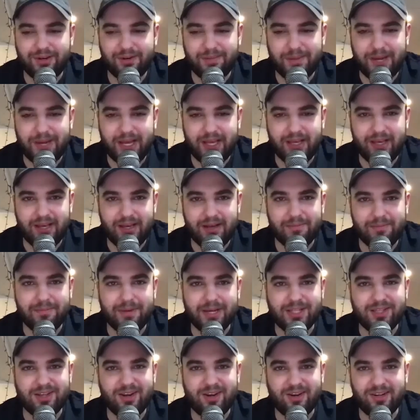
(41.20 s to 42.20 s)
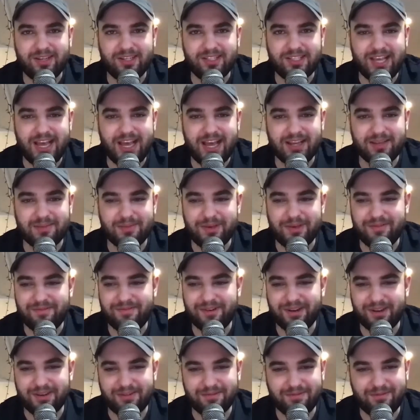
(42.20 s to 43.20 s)
my dog attacked me and
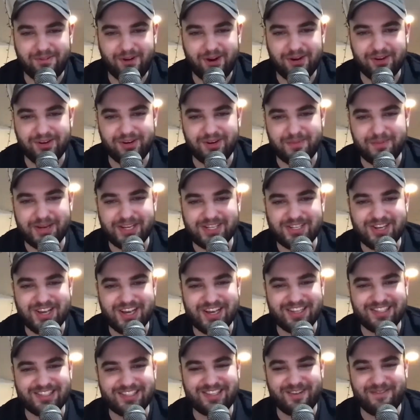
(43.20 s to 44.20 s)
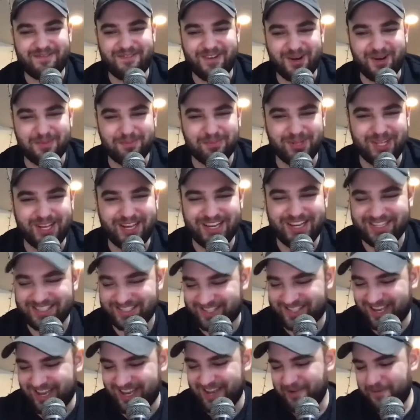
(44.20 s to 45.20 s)
fucking farted on my chest. I felt blessed.